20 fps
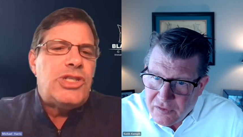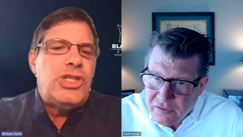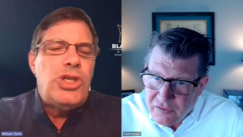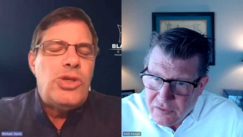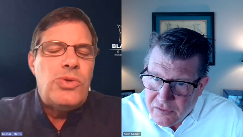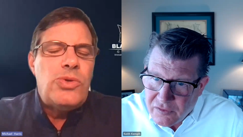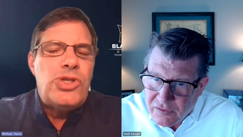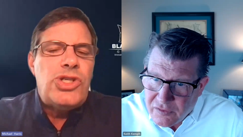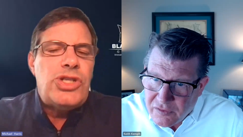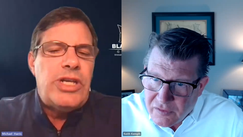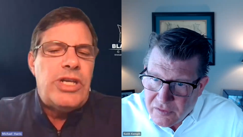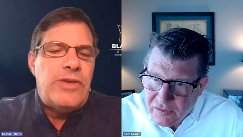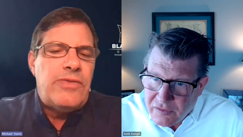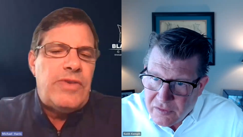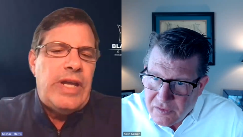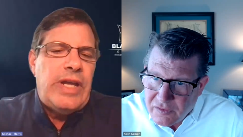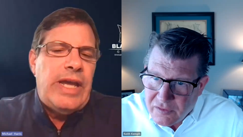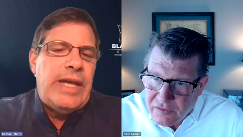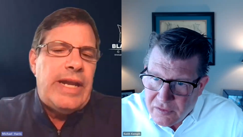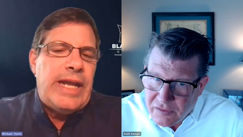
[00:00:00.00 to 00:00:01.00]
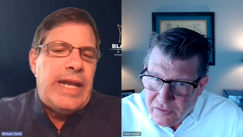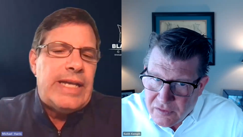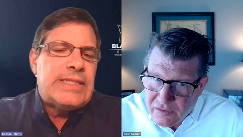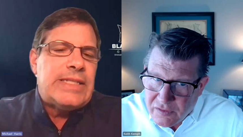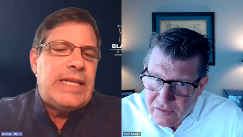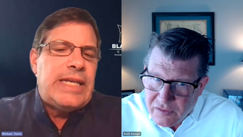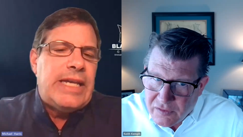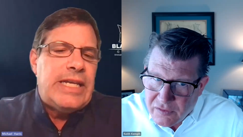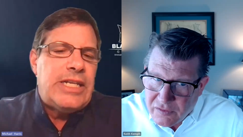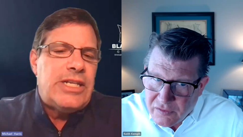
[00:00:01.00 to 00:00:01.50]
Speaker 1: you shift in, as the
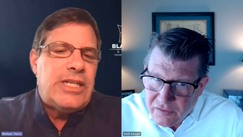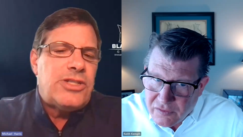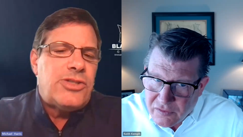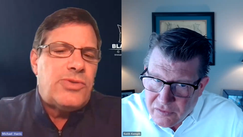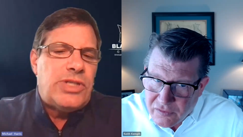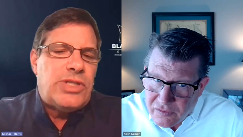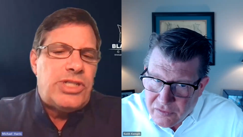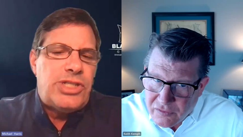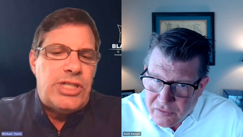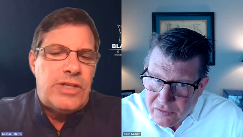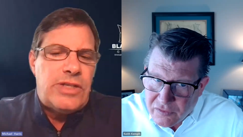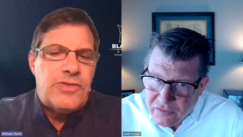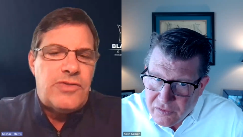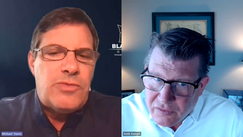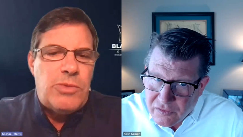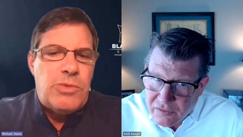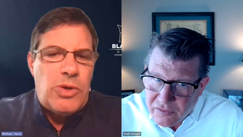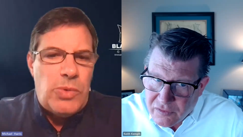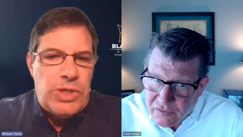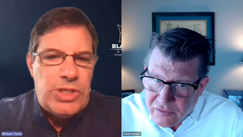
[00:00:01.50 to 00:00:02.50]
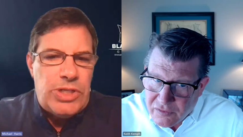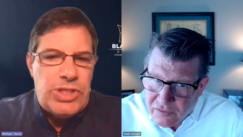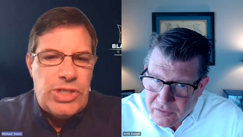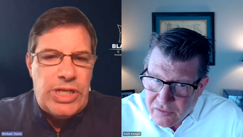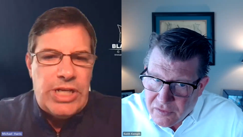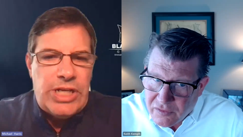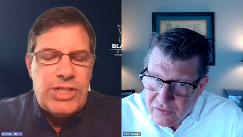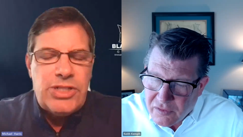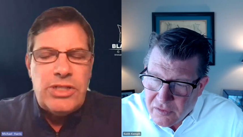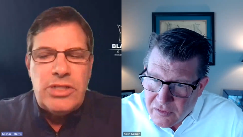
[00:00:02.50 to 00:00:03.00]
industry shifts from
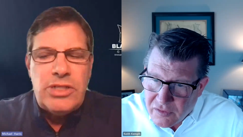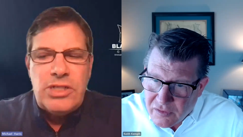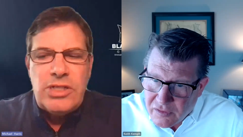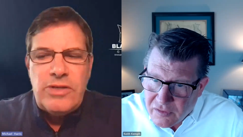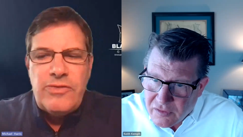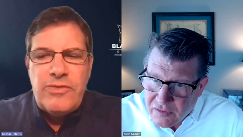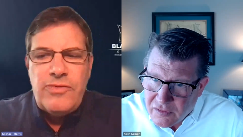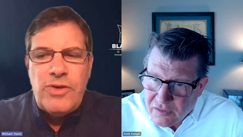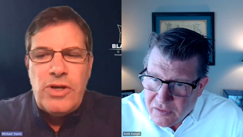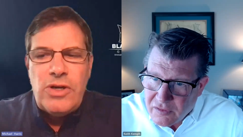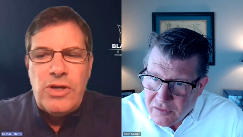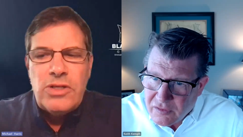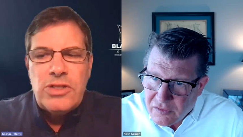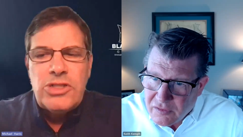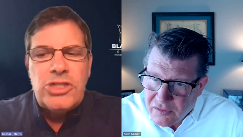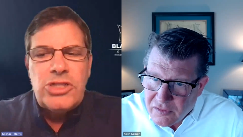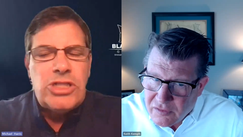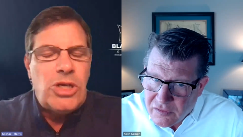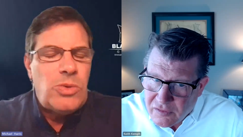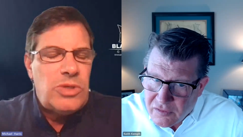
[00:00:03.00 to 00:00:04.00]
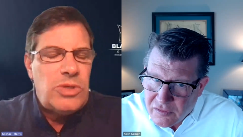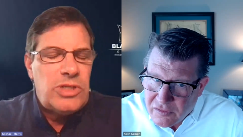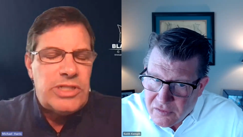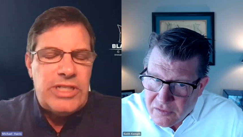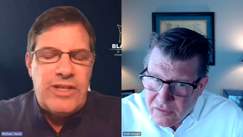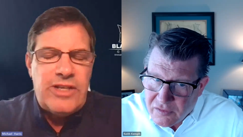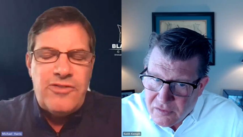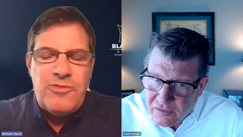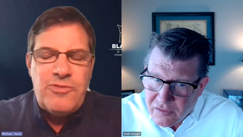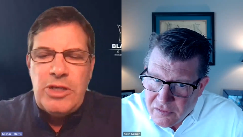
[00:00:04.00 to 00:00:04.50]
origination to default, so will
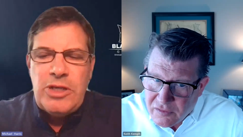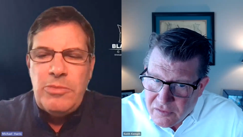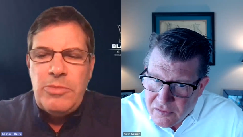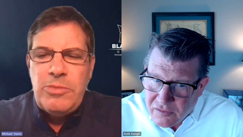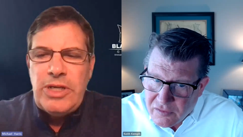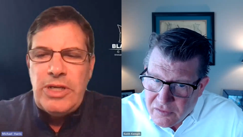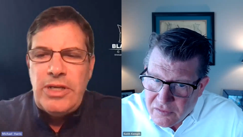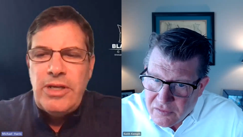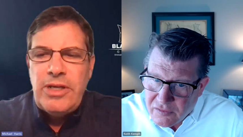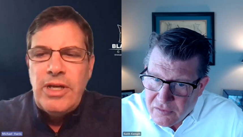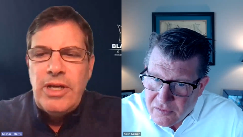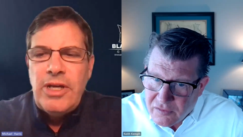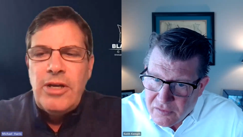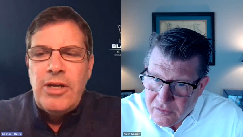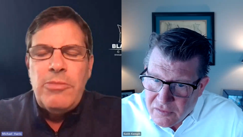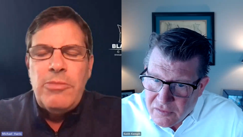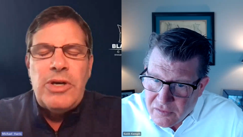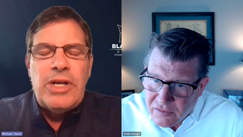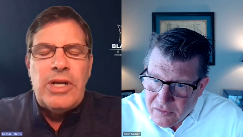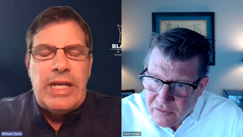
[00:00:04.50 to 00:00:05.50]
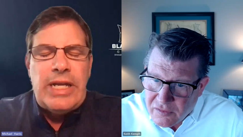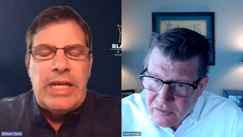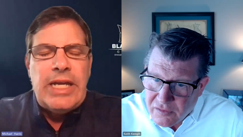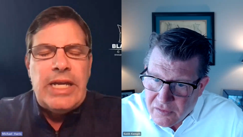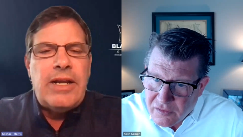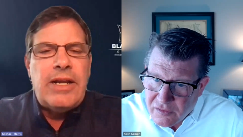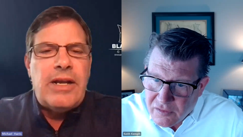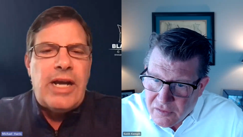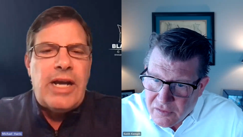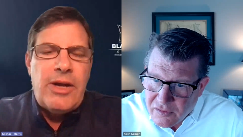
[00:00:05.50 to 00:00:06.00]
CFPB. But
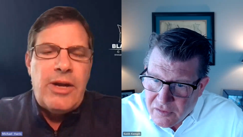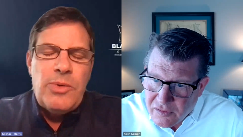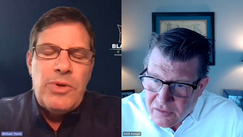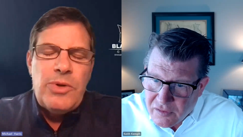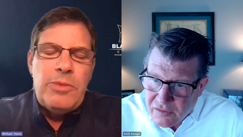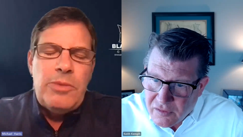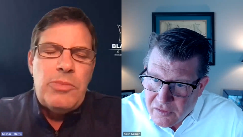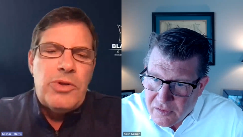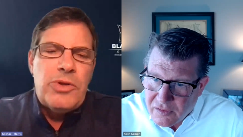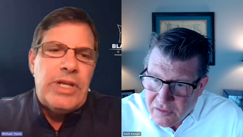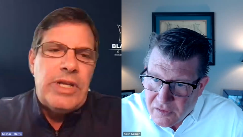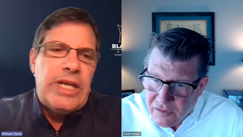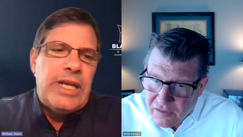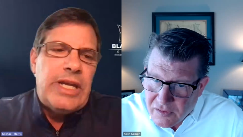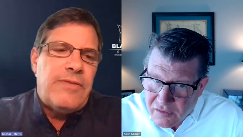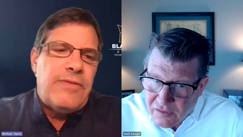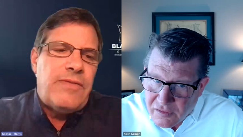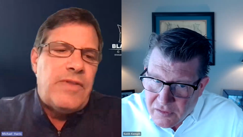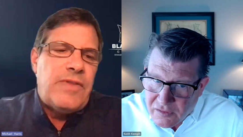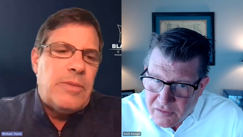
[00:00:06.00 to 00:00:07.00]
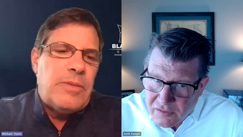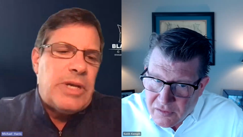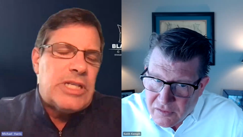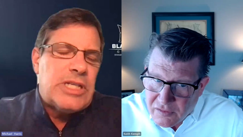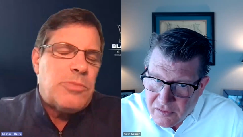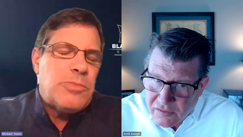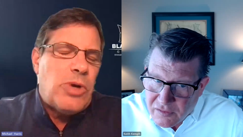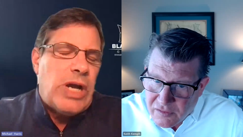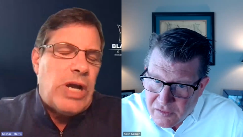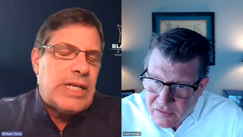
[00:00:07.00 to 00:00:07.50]
again, I really believe the best
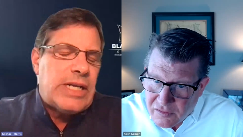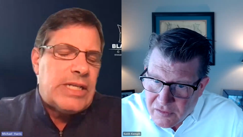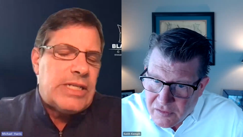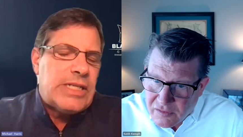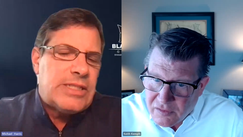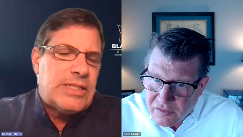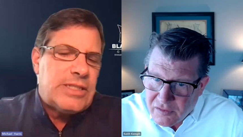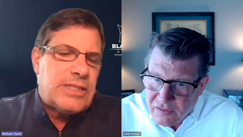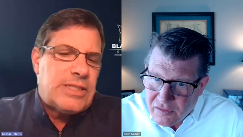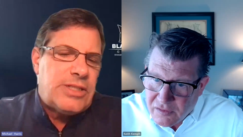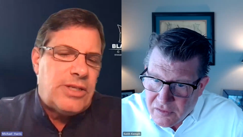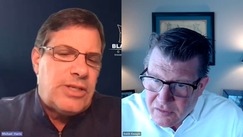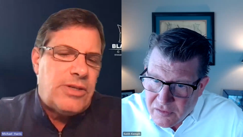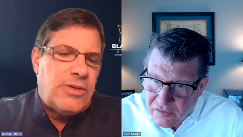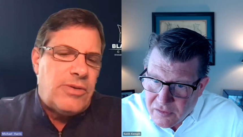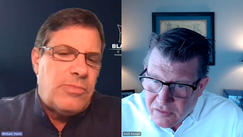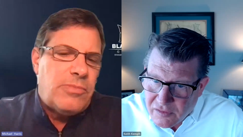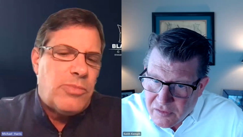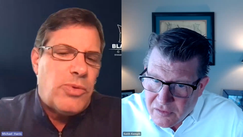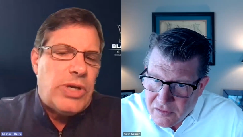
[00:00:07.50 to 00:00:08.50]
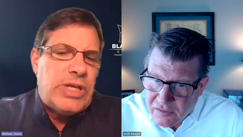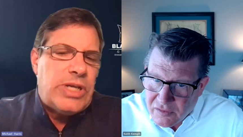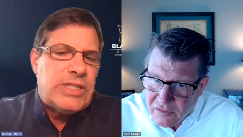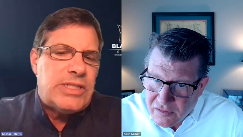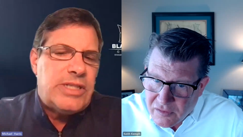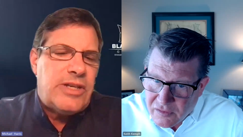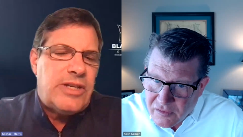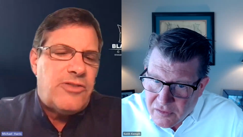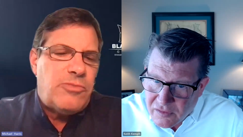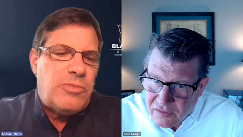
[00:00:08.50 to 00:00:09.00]
practice is to embrace
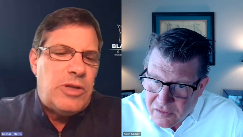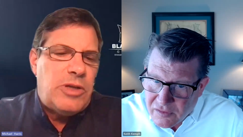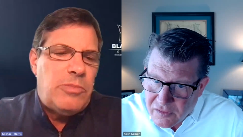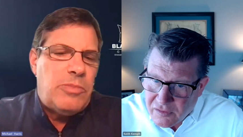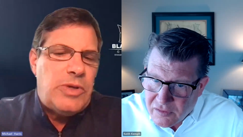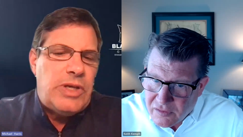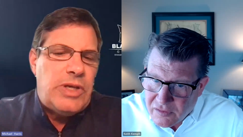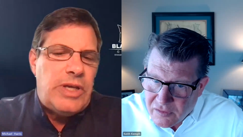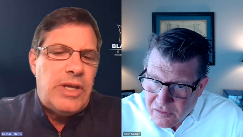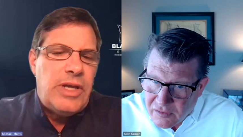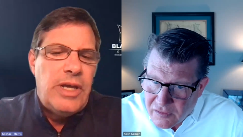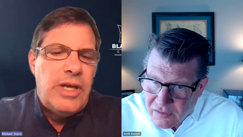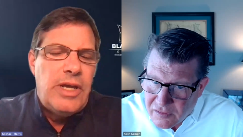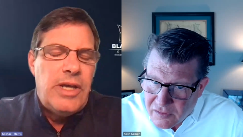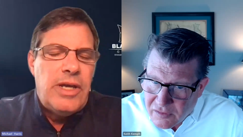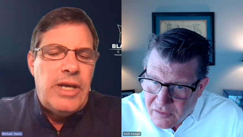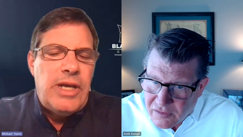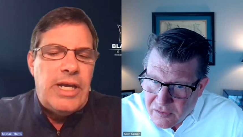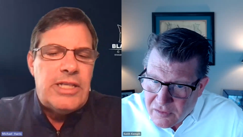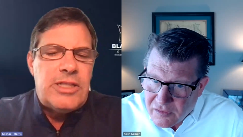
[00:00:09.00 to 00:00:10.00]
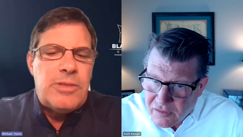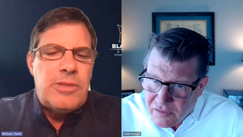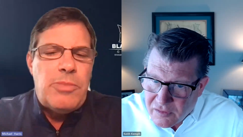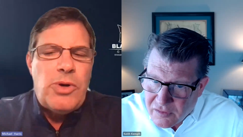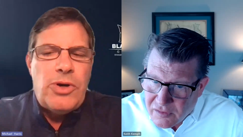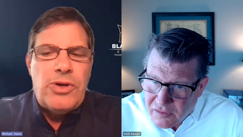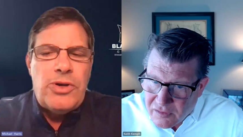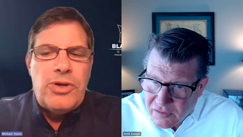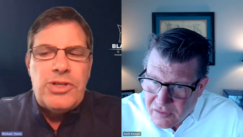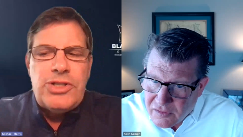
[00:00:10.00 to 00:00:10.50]
CFPB as a
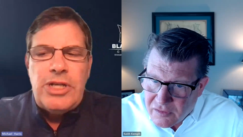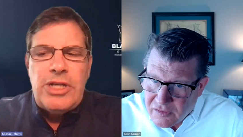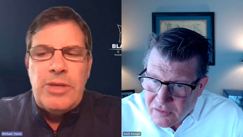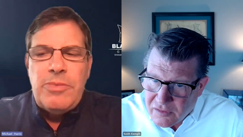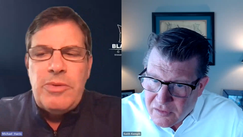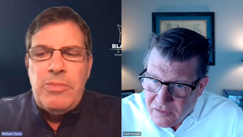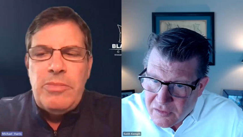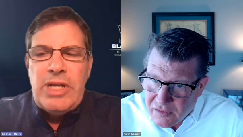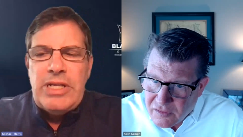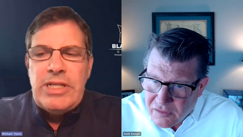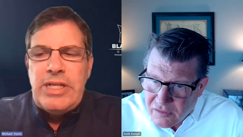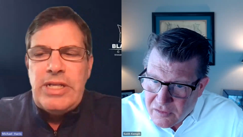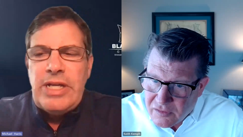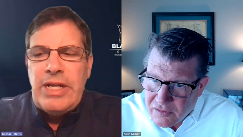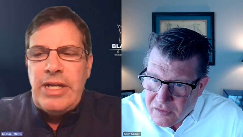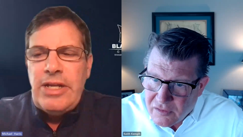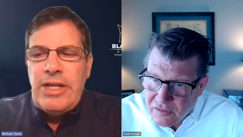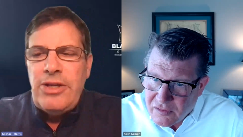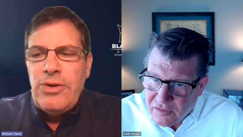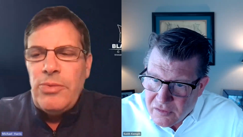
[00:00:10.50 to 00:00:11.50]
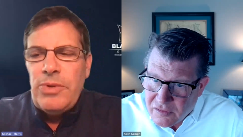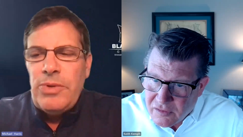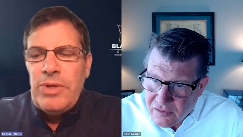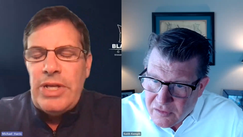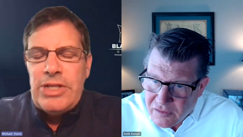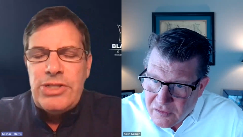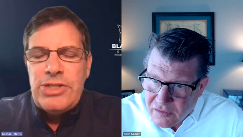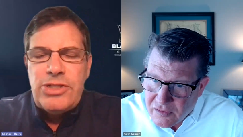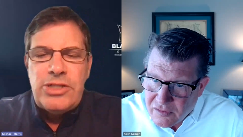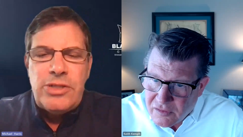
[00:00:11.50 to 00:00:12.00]
partnership in maintaining your
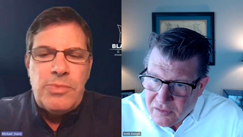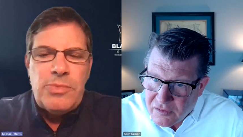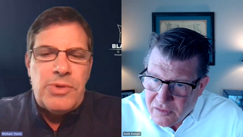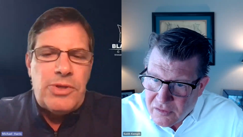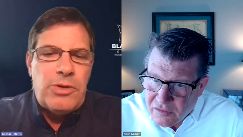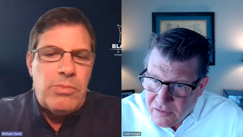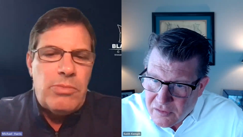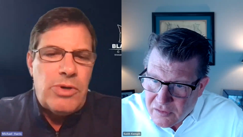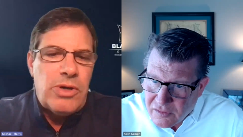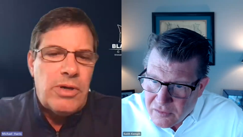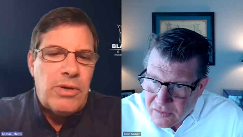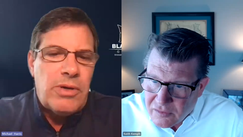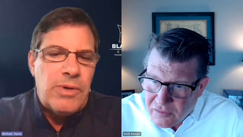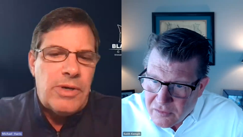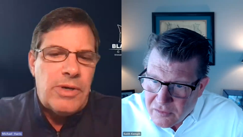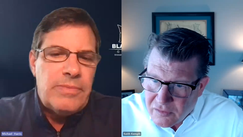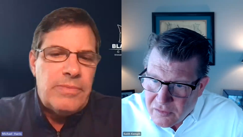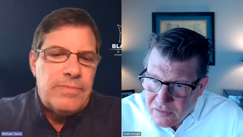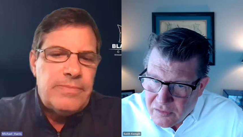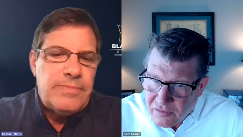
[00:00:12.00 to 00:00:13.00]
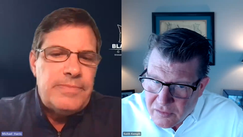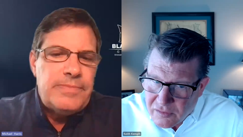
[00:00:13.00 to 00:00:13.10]
relationship with your borrower.